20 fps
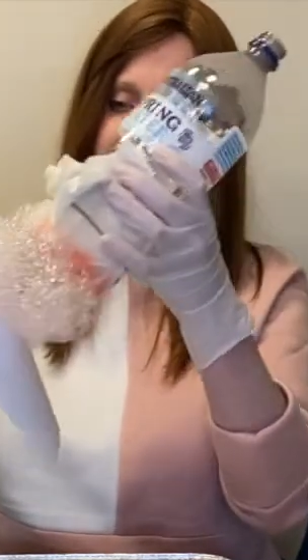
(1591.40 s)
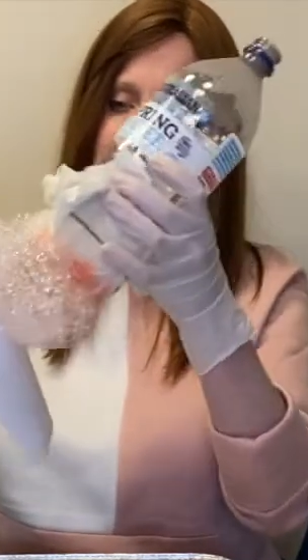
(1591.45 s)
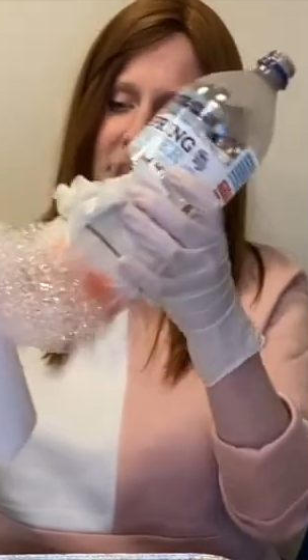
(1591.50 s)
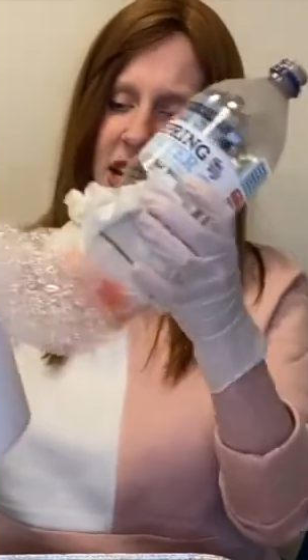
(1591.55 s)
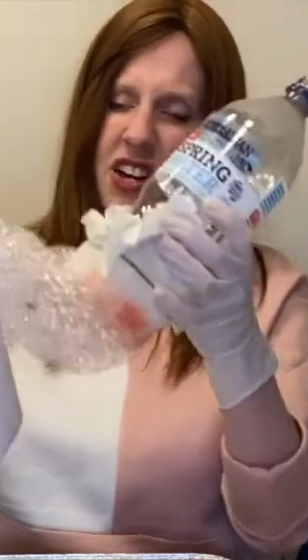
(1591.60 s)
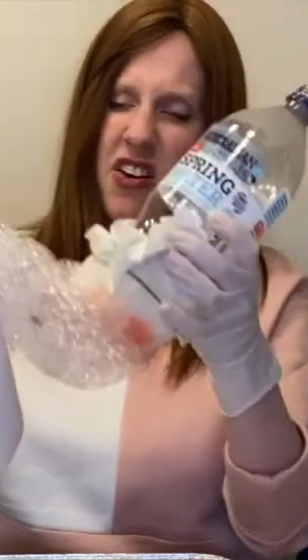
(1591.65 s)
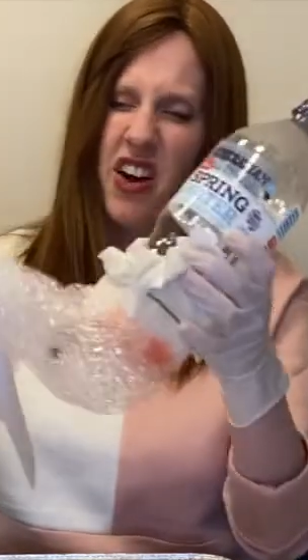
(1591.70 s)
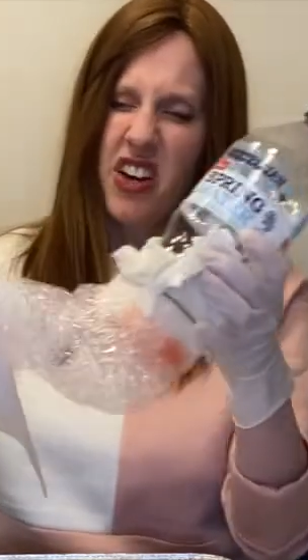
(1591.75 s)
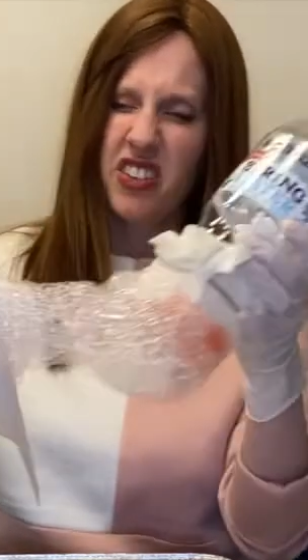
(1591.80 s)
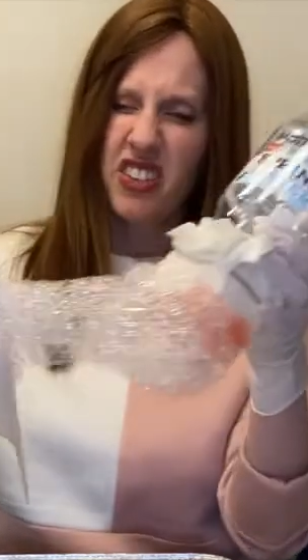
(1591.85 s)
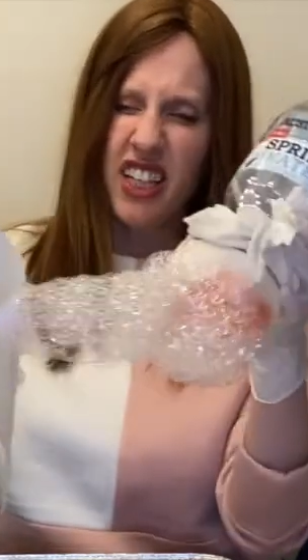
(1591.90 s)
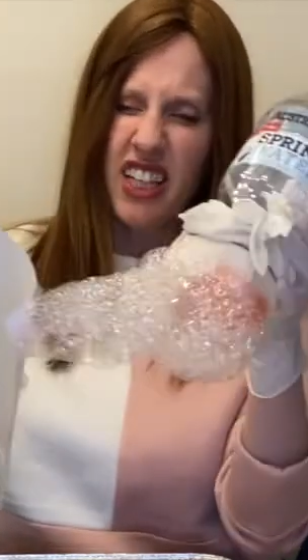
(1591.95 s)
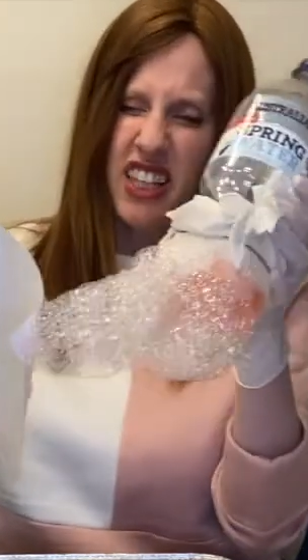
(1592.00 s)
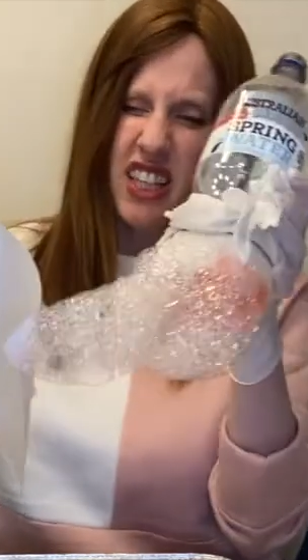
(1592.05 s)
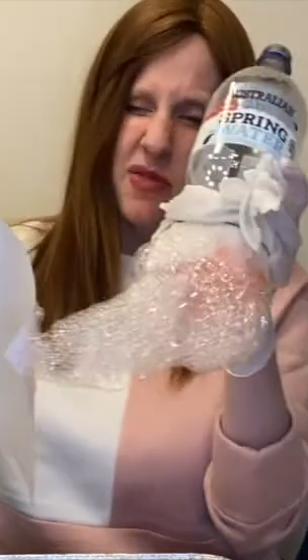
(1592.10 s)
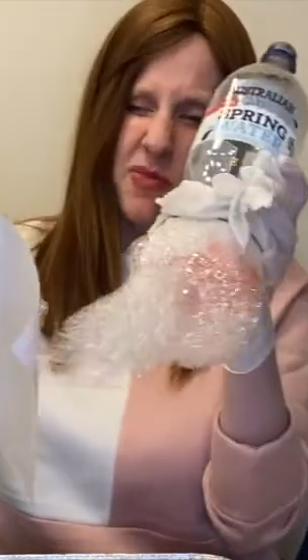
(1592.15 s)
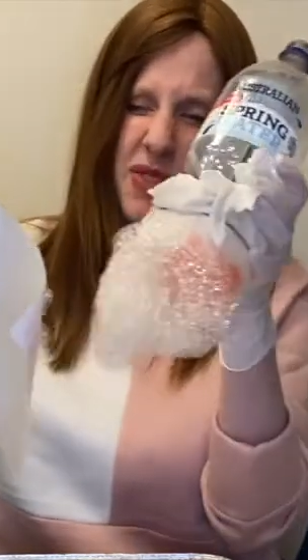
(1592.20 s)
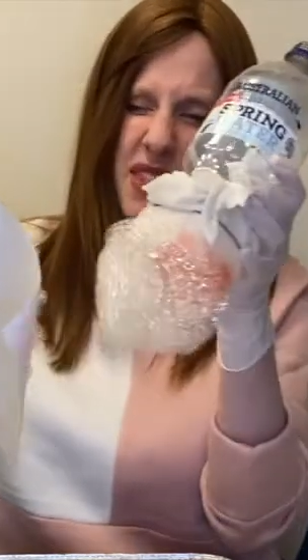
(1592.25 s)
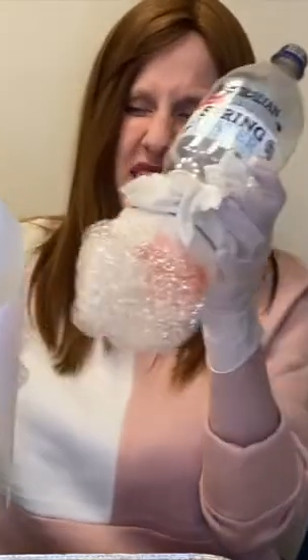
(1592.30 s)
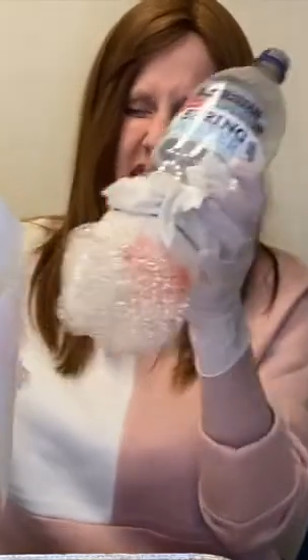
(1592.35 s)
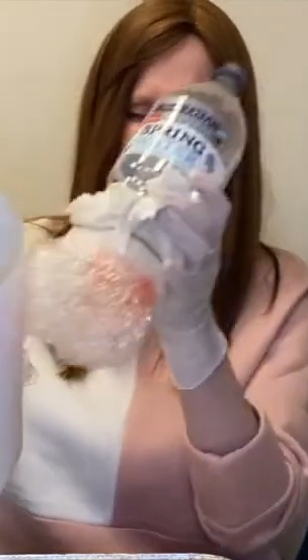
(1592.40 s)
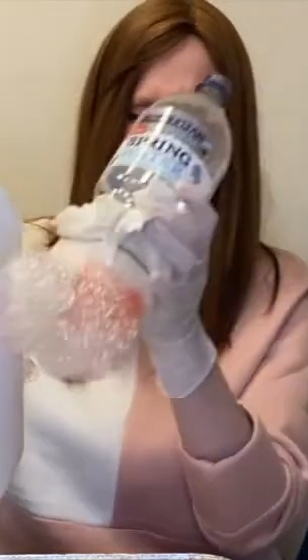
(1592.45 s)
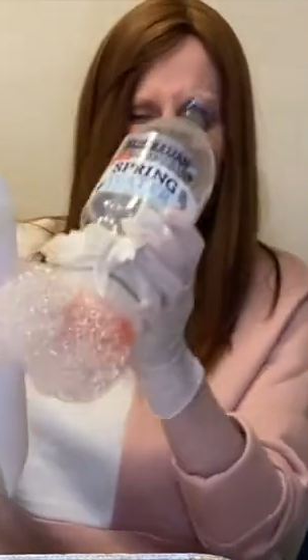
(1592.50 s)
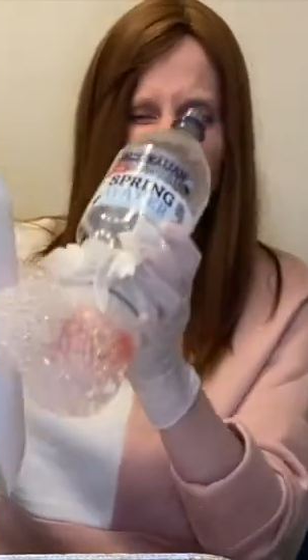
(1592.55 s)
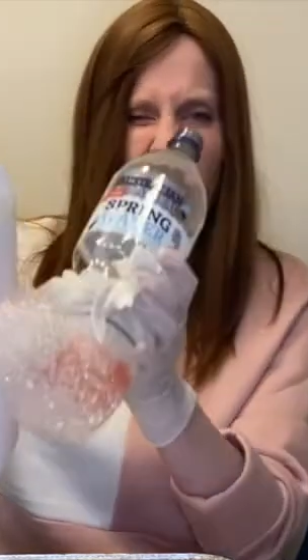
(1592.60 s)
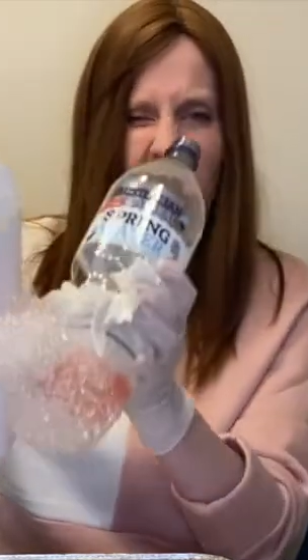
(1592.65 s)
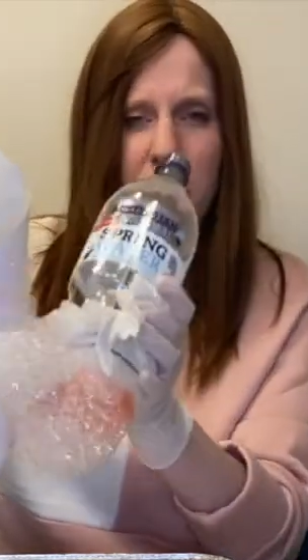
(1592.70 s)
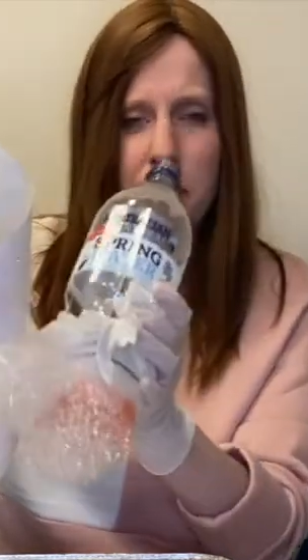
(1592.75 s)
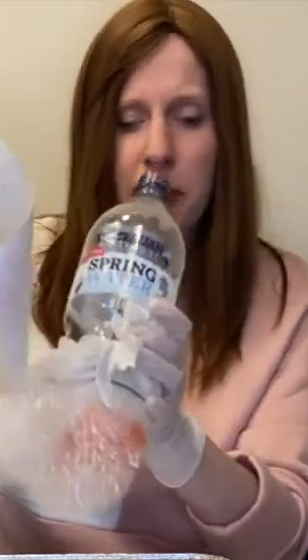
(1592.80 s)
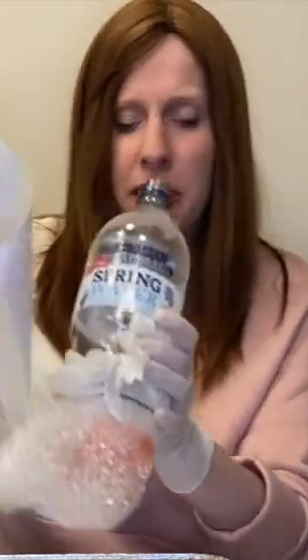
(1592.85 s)
Now, I don't like them sitting
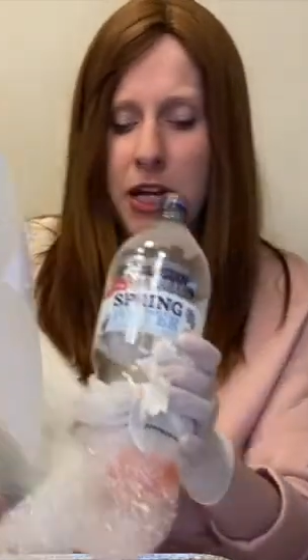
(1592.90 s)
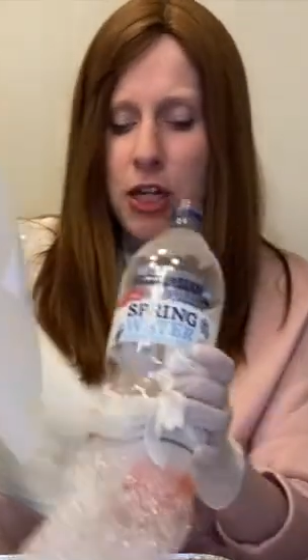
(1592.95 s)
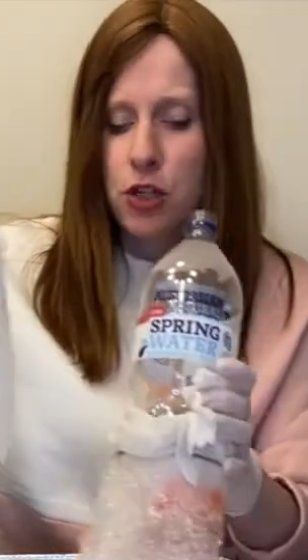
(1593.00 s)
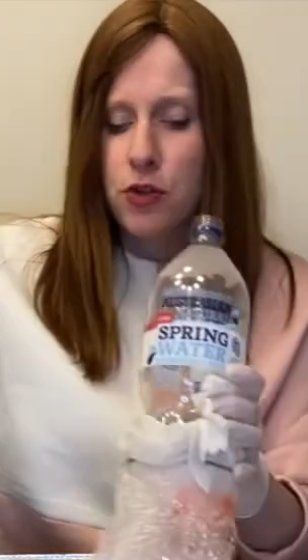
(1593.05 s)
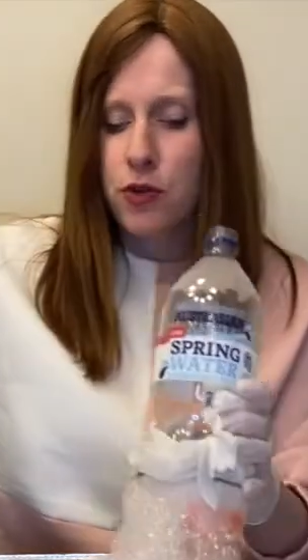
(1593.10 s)
on the page